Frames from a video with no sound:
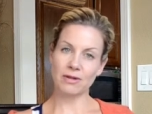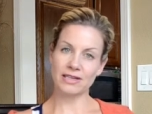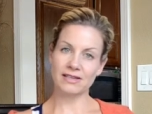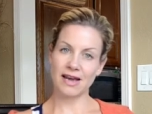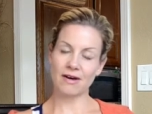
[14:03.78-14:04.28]

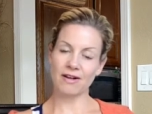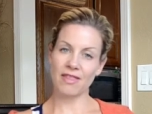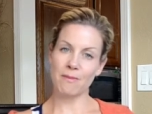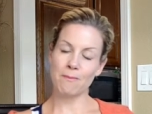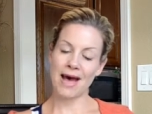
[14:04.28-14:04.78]
pulling down,
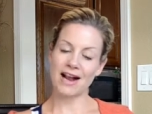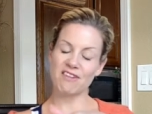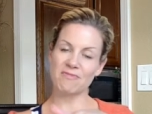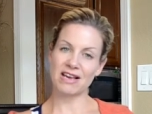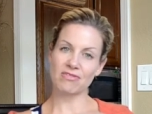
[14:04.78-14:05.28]
and the back
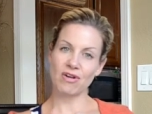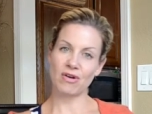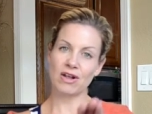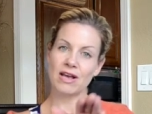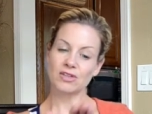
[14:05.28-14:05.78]
of my
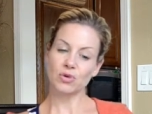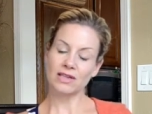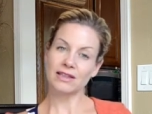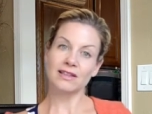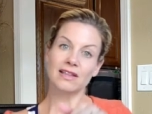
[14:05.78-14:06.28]
throat sort
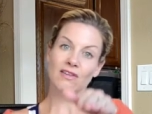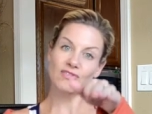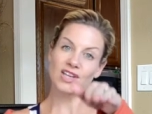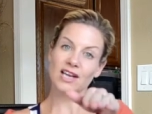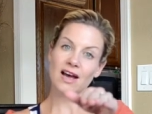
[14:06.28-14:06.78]
of
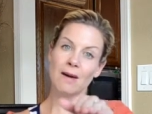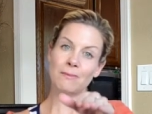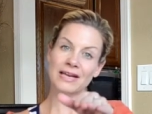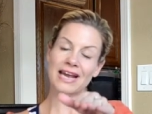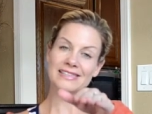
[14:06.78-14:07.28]
lifting
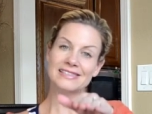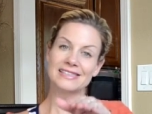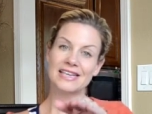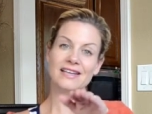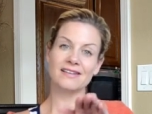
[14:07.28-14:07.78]
up
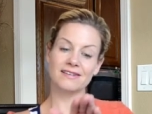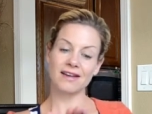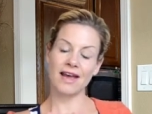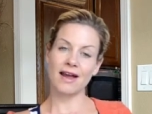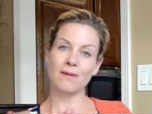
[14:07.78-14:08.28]
against it,
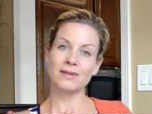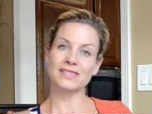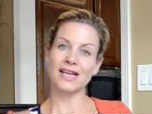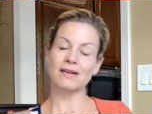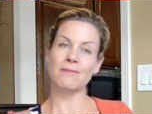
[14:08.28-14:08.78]
okay?
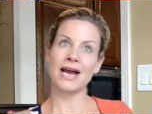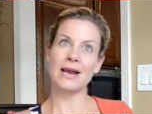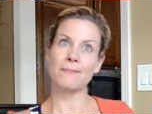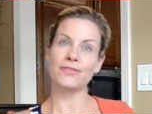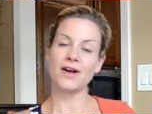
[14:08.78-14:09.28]
Almost like
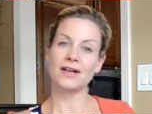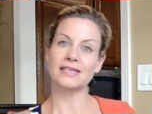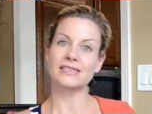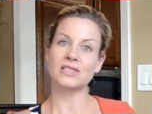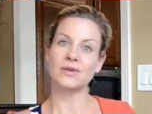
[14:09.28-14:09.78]
my tongue
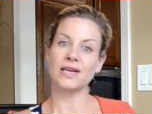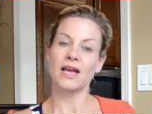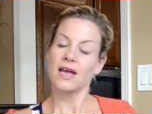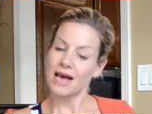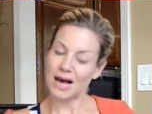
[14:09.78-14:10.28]
is doing
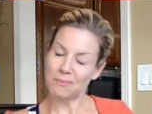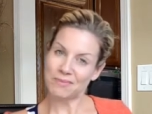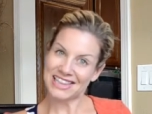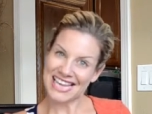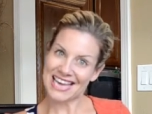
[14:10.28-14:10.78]
a
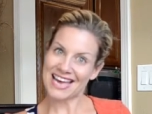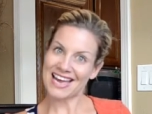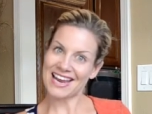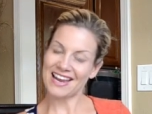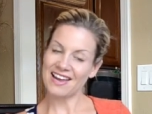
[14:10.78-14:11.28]

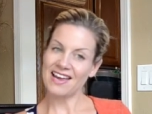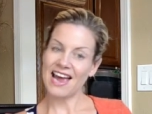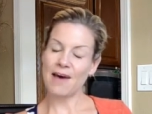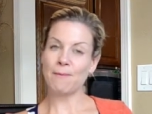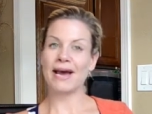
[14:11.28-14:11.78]
plie
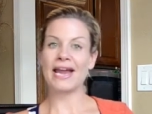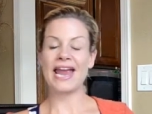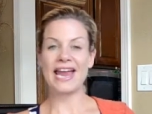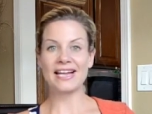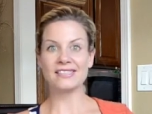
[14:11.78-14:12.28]
and my
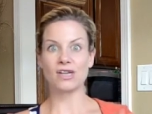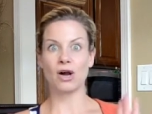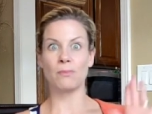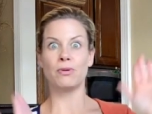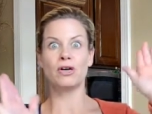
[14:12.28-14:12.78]
hands
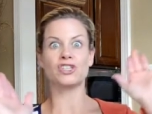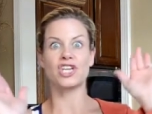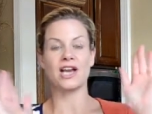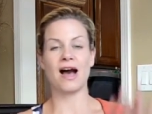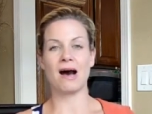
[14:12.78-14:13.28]
are
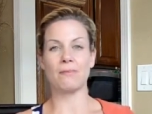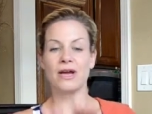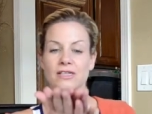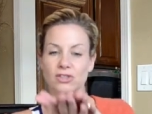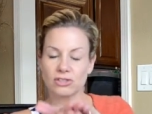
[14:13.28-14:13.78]
pushing up.
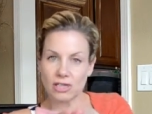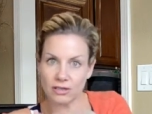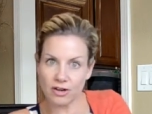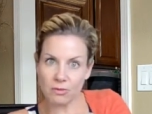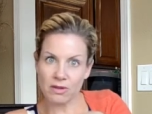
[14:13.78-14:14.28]
So there's a
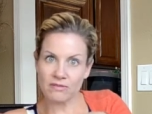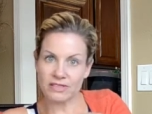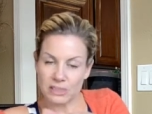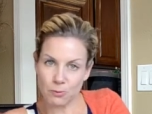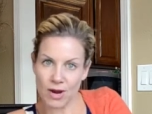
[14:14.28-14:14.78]
little bit of a
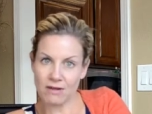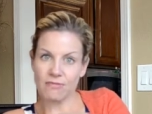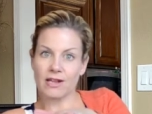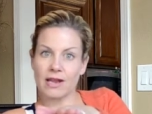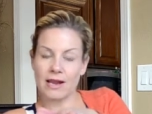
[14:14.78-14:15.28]
spread
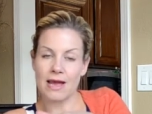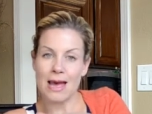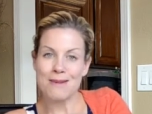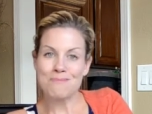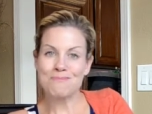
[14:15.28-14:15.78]
feeling,
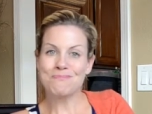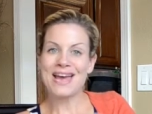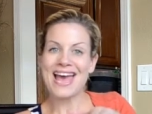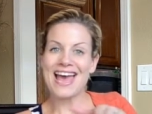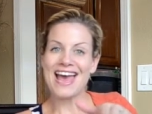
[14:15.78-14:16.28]

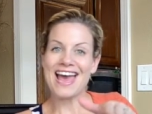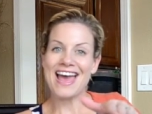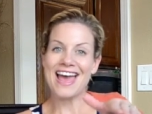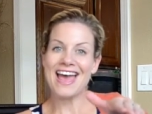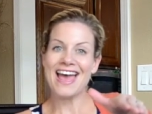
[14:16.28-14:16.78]

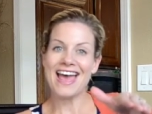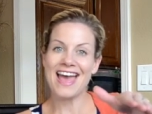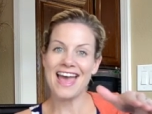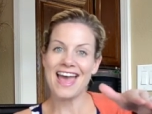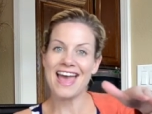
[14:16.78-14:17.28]

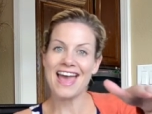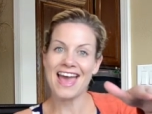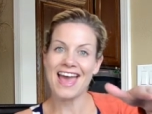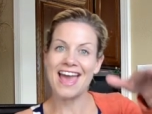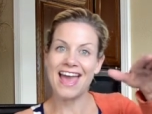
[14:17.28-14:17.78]

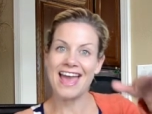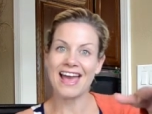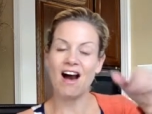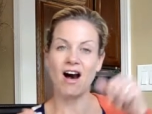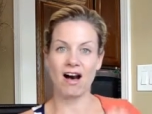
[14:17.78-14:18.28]

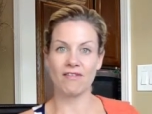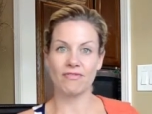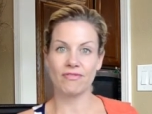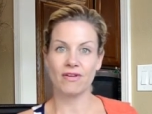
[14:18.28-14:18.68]
may, off.